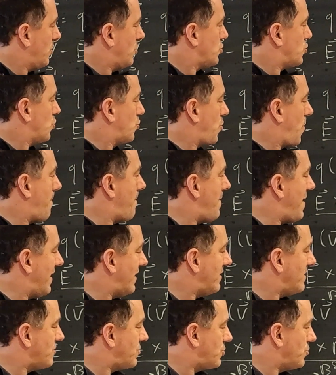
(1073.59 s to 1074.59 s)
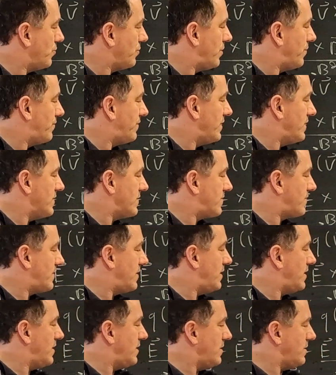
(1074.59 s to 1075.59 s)
So the magnitude of these
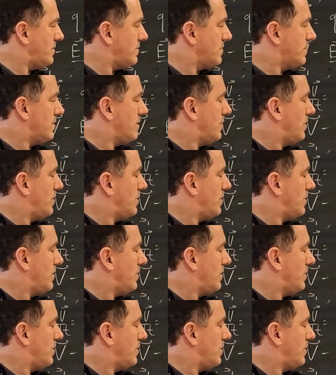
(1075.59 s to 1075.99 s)
things